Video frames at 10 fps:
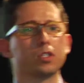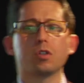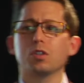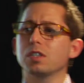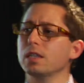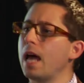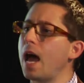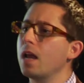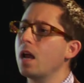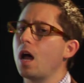So there's
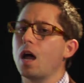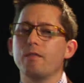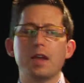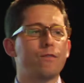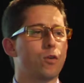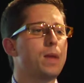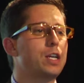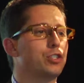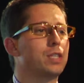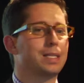lots of
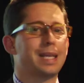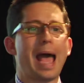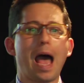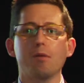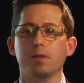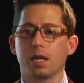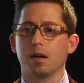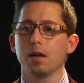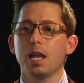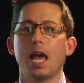information that's out
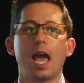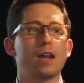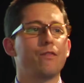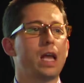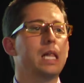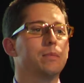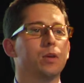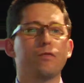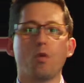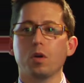there and
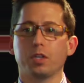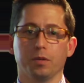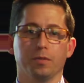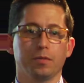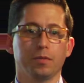available for you.